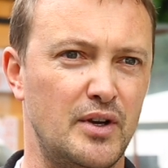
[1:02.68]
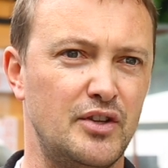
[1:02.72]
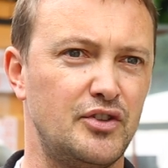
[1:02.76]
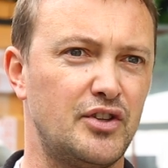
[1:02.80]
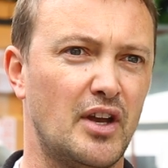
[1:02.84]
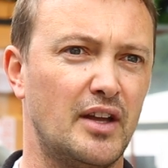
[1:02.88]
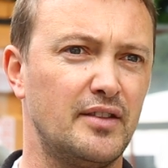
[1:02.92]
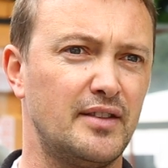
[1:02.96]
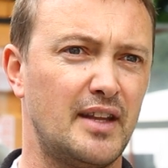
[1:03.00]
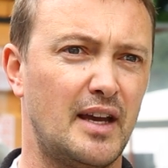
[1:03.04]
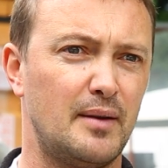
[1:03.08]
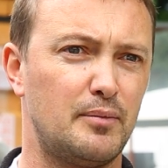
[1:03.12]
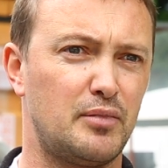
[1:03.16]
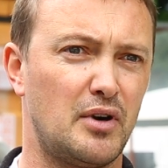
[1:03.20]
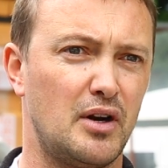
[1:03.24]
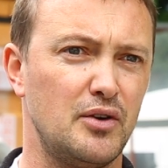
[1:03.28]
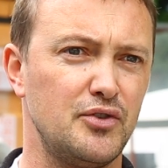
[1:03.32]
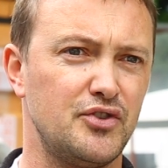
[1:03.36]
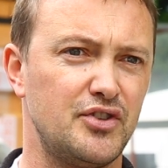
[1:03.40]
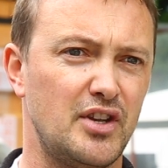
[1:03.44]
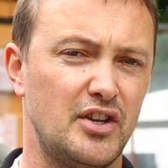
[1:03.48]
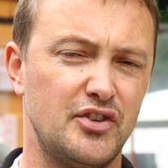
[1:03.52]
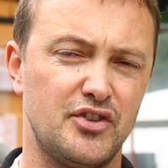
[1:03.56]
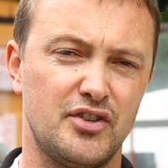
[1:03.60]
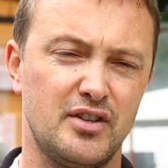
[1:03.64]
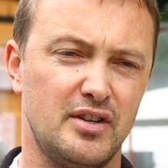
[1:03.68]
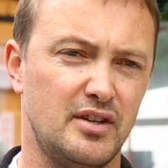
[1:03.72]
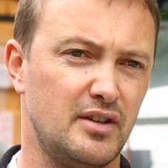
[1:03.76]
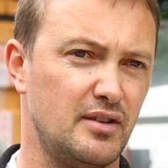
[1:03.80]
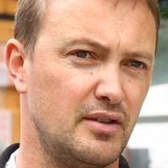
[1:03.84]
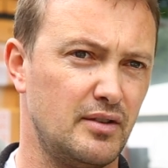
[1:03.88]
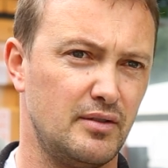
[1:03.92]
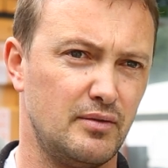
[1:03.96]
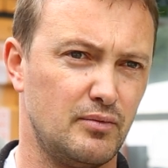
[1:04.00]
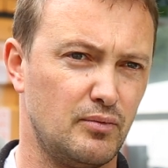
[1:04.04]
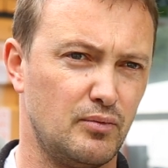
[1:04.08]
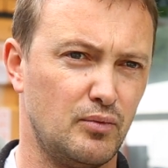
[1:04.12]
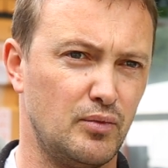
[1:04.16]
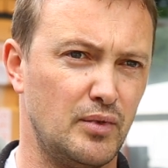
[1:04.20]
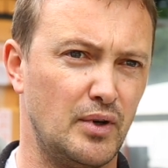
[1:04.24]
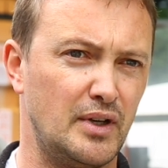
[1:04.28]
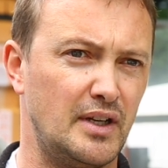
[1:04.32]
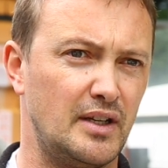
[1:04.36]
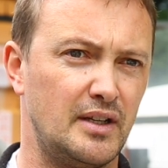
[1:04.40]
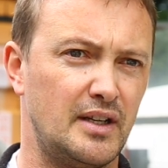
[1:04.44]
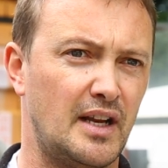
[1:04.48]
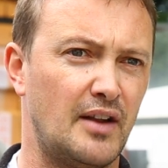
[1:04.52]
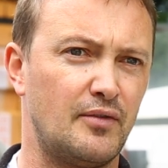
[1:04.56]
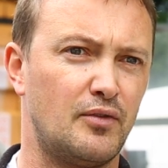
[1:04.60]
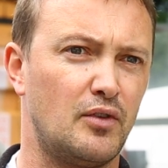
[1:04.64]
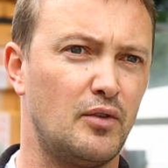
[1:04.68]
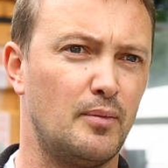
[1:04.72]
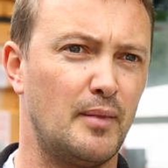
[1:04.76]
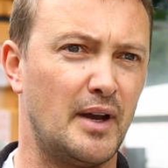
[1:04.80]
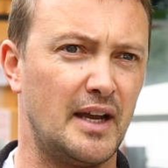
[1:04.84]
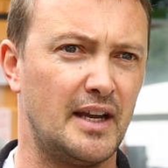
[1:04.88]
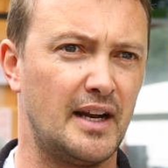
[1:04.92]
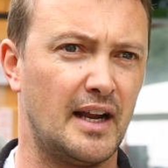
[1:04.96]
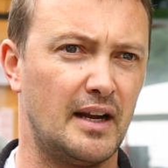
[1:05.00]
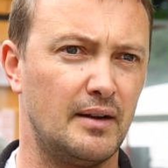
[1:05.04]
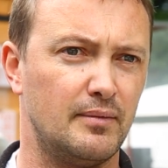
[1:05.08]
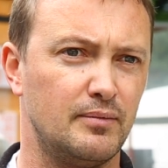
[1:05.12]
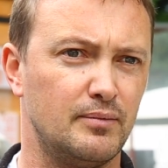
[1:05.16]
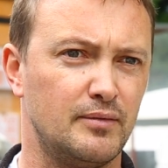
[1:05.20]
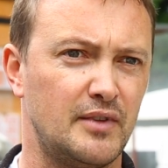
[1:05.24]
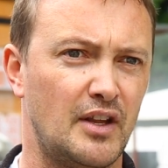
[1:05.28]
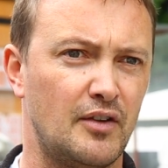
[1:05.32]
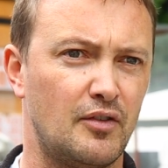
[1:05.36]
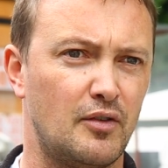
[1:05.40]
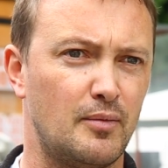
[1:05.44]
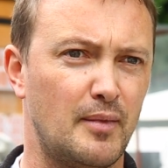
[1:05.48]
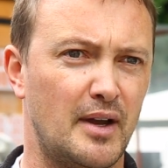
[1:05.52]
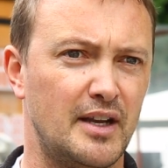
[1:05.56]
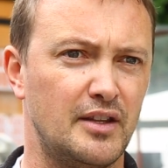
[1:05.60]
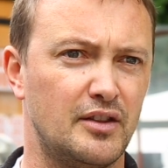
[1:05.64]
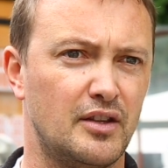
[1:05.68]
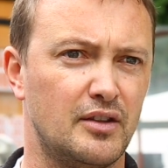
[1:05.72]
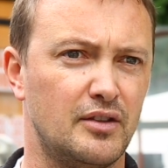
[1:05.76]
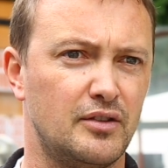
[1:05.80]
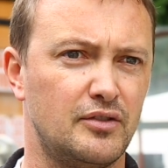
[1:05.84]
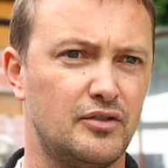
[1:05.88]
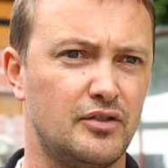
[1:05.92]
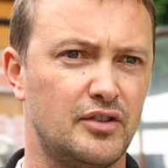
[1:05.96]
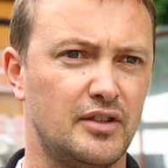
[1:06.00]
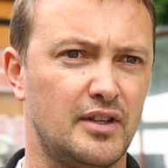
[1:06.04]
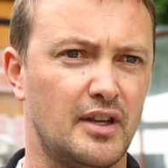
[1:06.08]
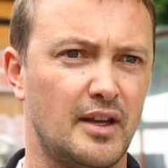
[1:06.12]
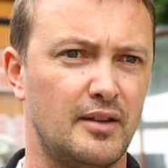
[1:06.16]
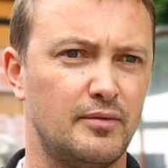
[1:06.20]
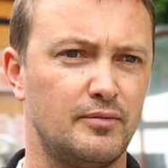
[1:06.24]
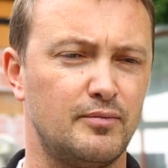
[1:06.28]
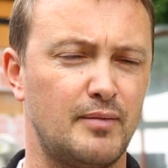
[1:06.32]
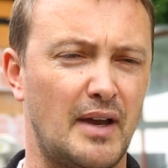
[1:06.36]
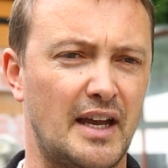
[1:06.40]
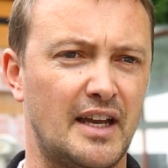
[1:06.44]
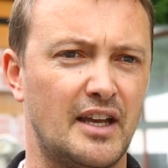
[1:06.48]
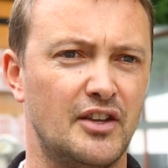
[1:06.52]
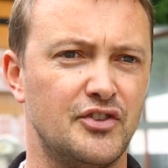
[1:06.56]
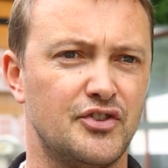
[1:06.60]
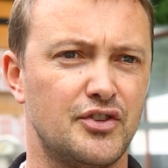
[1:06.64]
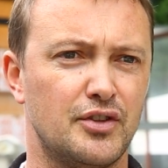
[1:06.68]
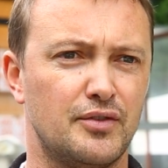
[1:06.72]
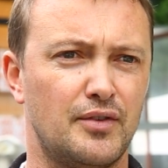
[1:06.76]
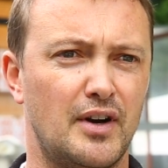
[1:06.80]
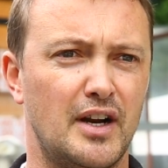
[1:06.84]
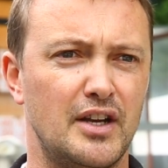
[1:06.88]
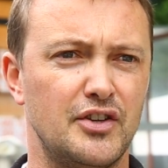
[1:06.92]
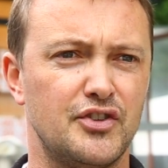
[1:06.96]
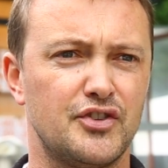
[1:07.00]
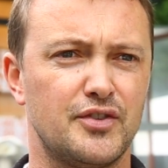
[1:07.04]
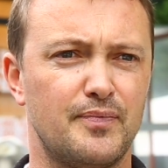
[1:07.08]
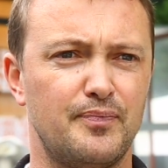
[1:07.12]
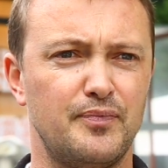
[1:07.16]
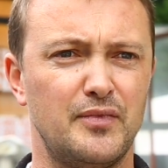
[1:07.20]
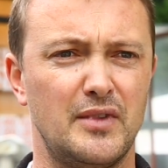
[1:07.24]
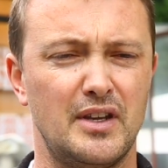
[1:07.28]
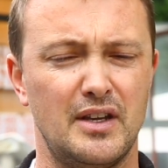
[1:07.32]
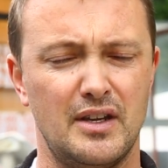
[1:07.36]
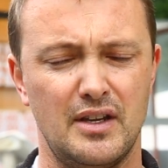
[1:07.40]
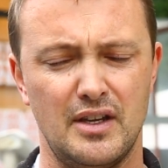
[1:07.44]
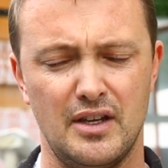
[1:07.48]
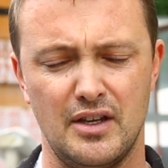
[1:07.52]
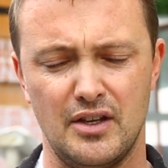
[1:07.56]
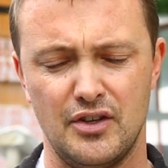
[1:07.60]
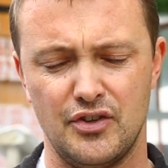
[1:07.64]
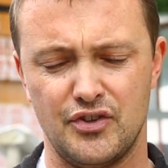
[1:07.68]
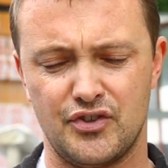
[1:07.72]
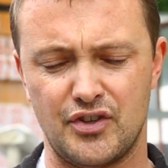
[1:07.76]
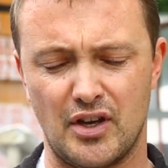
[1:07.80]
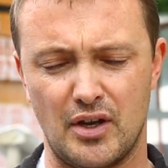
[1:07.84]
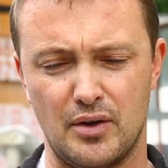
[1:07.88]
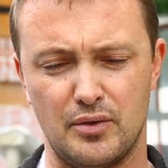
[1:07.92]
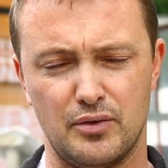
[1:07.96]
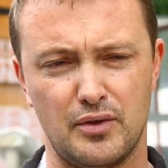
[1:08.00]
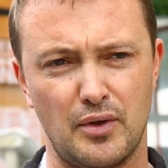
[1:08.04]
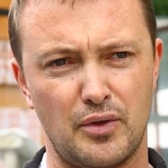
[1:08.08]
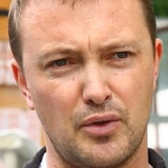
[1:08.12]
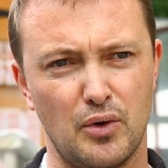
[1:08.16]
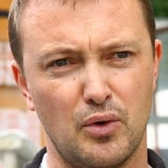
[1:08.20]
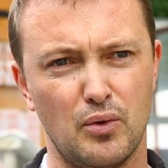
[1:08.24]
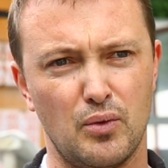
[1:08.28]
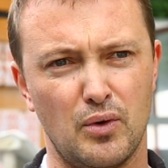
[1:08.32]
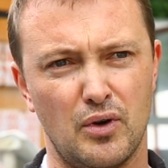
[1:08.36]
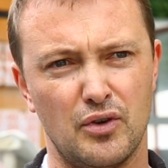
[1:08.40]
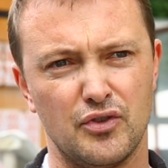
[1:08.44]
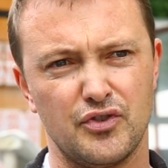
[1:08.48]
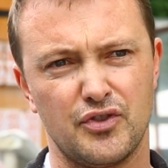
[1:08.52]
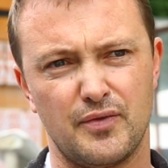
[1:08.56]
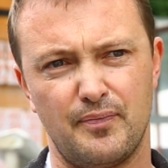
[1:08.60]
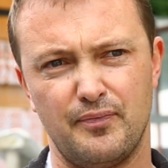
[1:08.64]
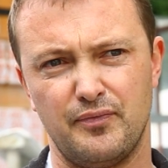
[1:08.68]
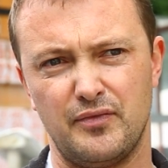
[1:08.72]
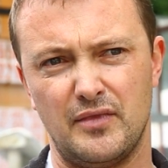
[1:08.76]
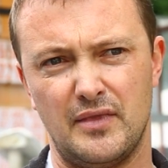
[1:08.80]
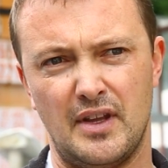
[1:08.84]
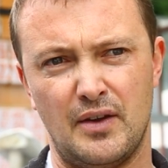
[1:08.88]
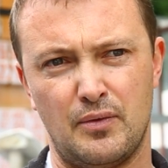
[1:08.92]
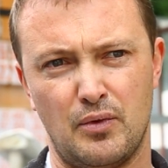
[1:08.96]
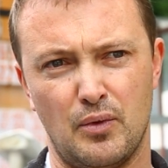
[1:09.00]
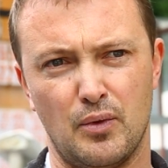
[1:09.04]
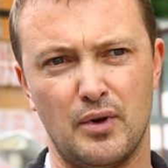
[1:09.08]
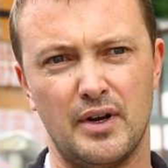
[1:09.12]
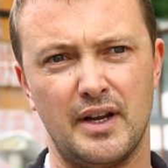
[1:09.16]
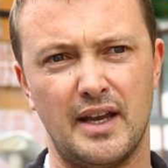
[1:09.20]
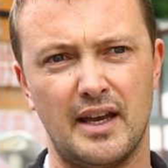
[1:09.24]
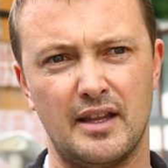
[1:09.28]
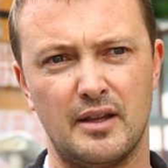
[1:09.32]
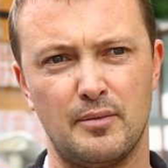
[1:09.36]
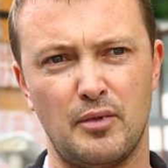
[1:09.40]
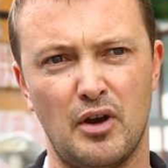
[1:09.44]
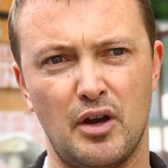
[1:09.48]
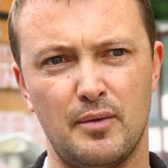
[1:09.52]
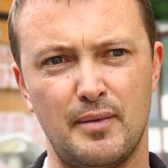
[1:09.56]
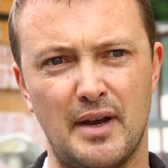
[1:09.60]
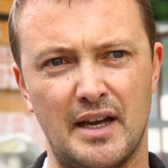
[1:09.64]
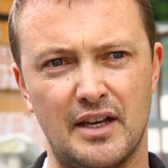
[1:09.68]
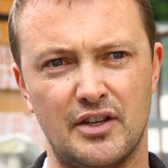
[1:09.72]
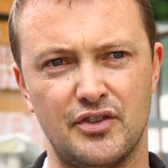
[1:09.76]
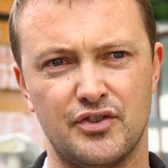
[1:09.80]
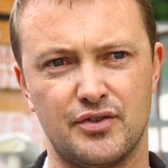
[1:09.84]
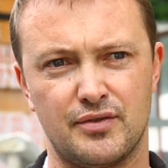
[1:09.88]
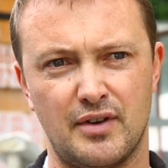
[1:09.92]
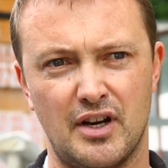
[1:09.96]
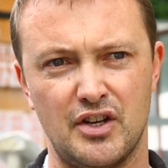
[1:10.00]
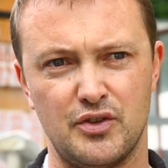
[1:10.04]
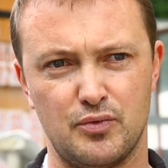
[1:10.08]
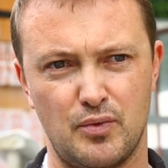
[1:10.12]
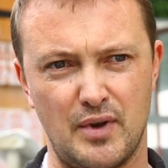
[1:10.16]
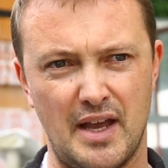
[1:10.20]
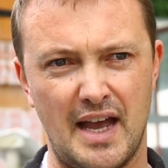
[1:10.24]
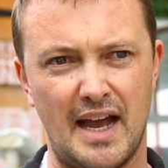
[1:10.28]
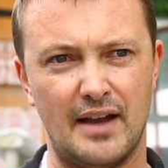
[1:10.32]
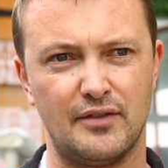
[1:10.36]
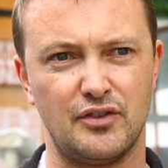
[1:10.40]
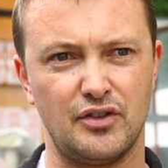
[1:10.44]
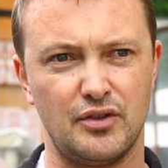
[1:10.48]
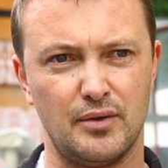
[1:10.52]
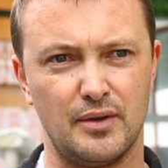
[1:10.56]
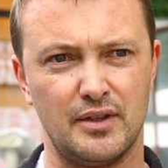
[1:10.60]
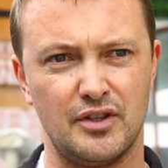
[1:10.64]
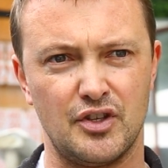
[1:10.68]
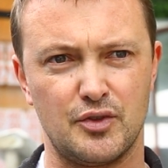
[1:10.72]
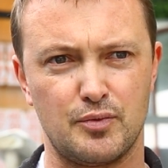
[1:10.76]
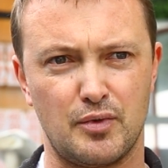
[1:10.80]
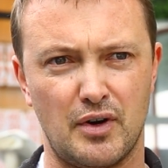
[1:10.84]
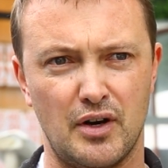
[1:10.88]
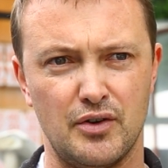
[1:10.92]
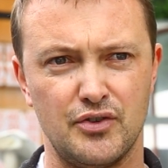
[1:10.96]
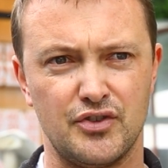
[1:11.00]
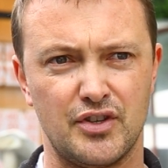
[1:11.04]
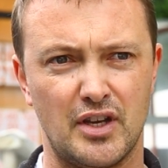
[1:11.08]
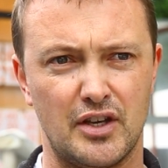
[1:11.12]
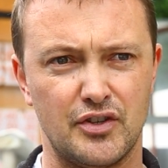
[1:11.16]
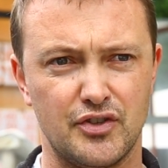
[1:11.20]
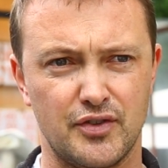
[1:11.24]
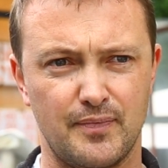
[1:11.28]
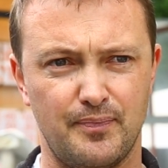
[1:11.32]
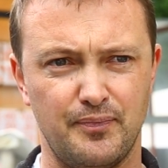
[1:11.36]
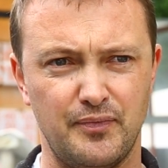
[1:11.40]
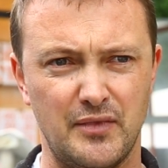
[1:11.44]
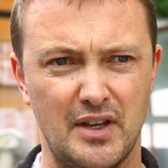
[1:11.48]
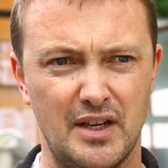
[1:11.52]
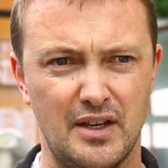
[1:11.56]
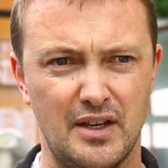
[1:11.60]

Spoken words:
we'd done that process, we would never have made the get back into the race. So the thought was, if we want to get the boat back into the race, we have to do it in this process.